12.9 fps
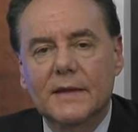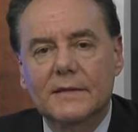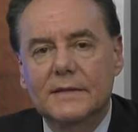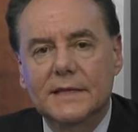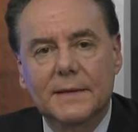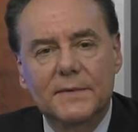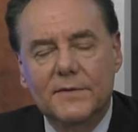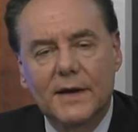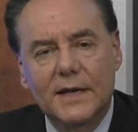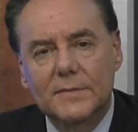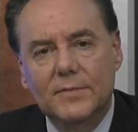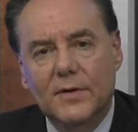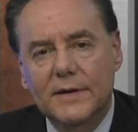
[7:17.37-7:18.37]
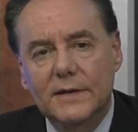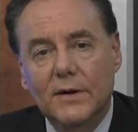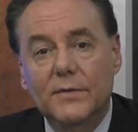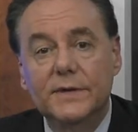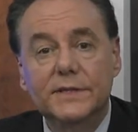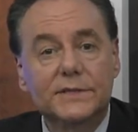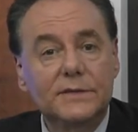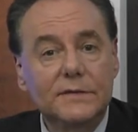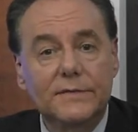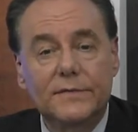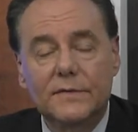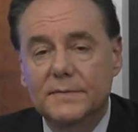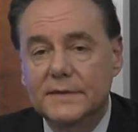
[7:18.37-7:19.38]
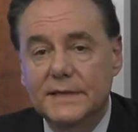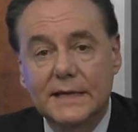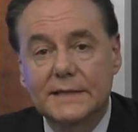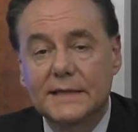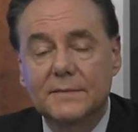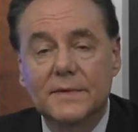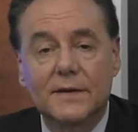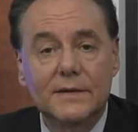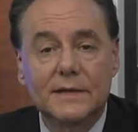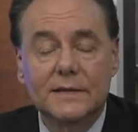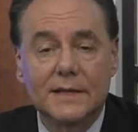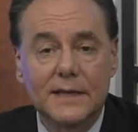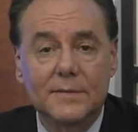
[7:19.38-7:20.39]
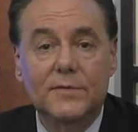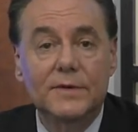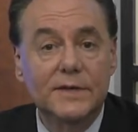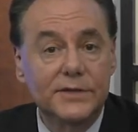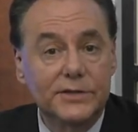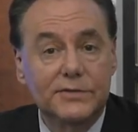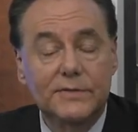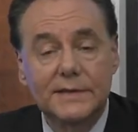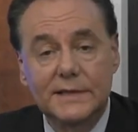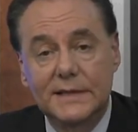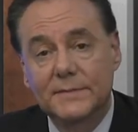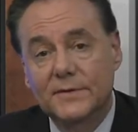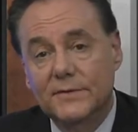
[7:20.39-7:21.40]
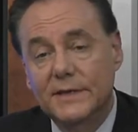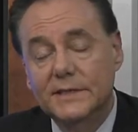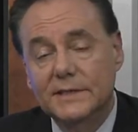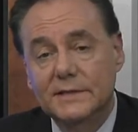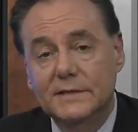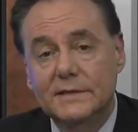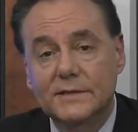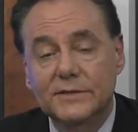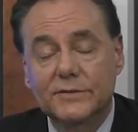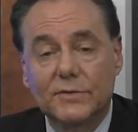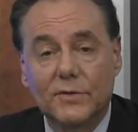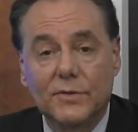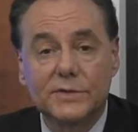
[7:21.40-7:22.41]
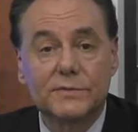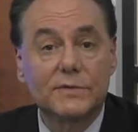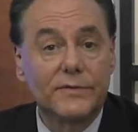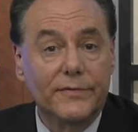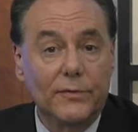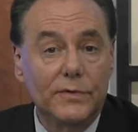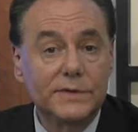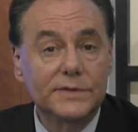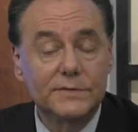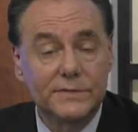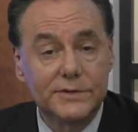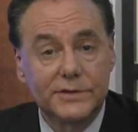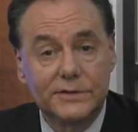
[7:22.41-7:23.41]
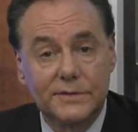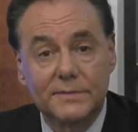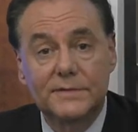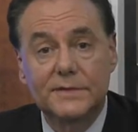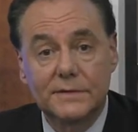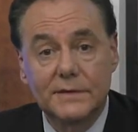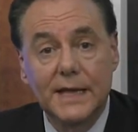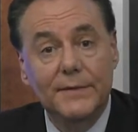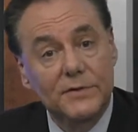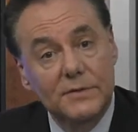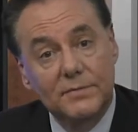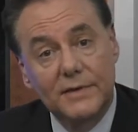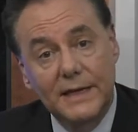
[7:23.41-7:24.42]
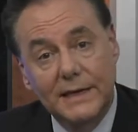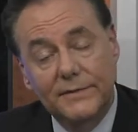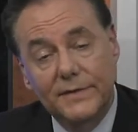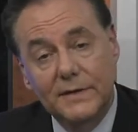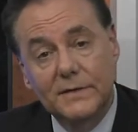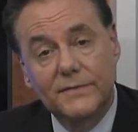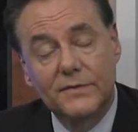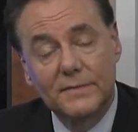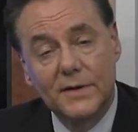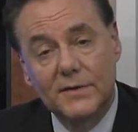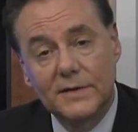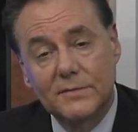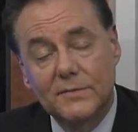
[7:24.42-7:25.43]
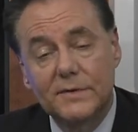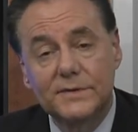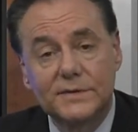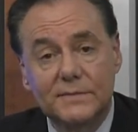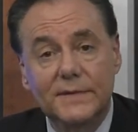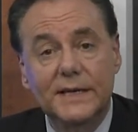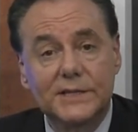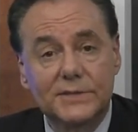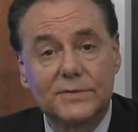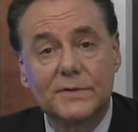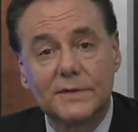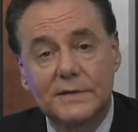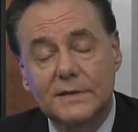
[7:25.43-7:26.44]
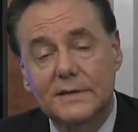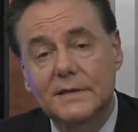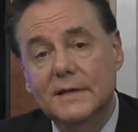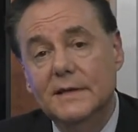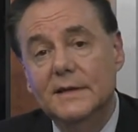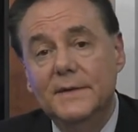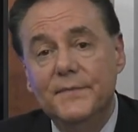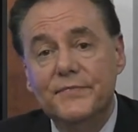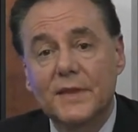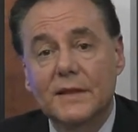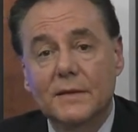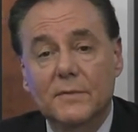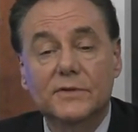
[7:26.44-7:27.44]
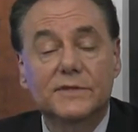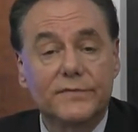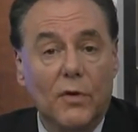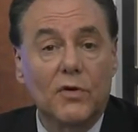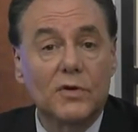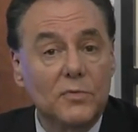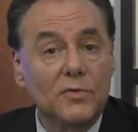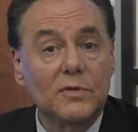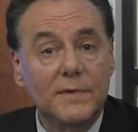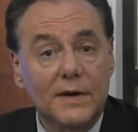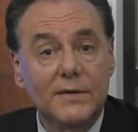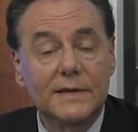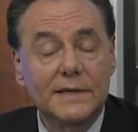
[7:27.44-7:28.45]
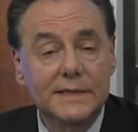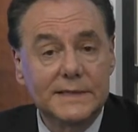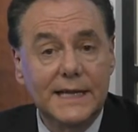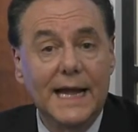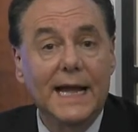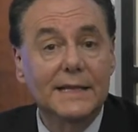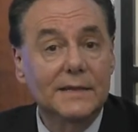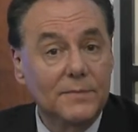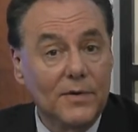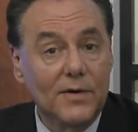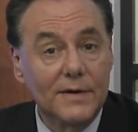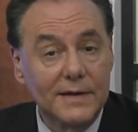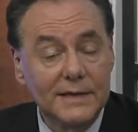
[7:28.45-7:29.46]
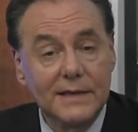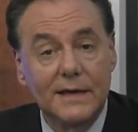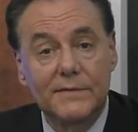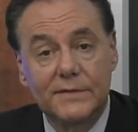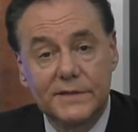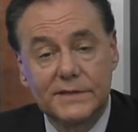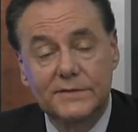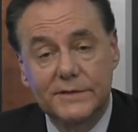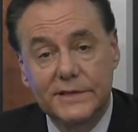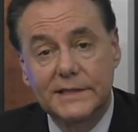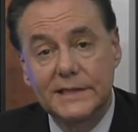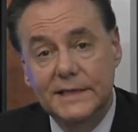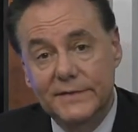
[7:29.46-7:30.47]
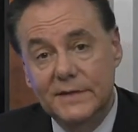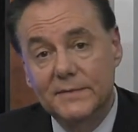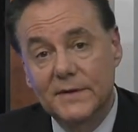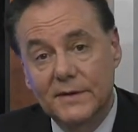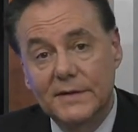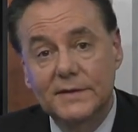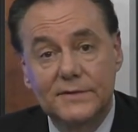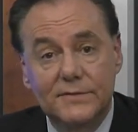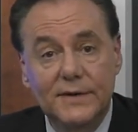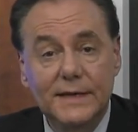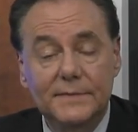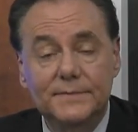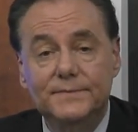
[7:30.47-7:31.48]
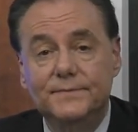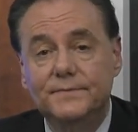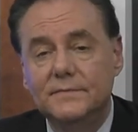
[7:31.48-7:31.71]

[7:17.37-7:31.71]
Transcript: the Democratic Party always stood for protecting American labor and ensuring that immigration controls were enforced to, to, to level the playing field for American workers to make sure that the, the most vulnerable Americans had the bargaining leverage to achieve the American dream.